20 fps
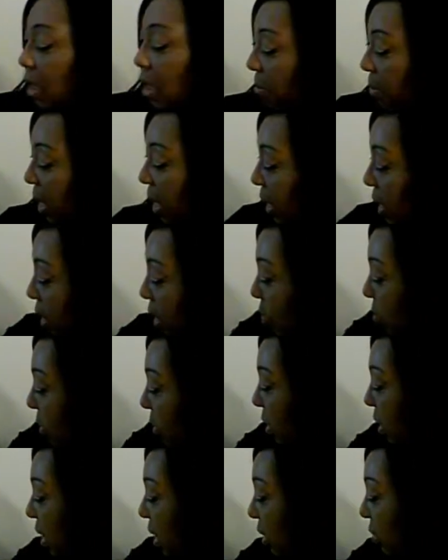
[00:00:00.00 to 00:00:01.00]
My
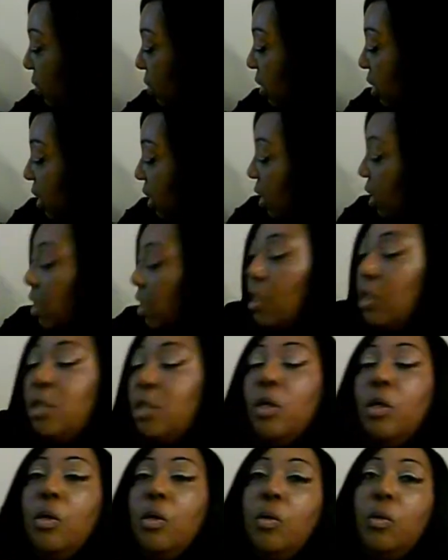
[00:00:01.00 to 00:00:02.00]
husband loves these,
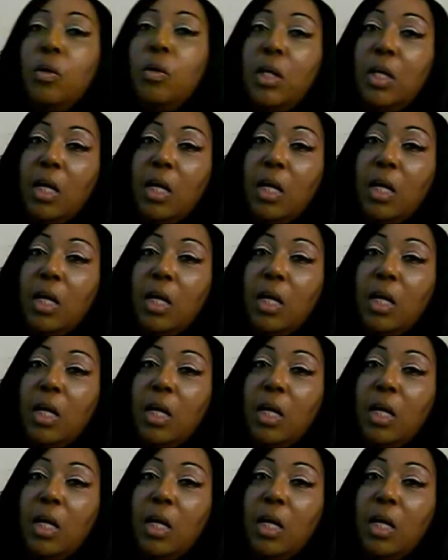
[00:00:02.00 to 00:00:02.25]
so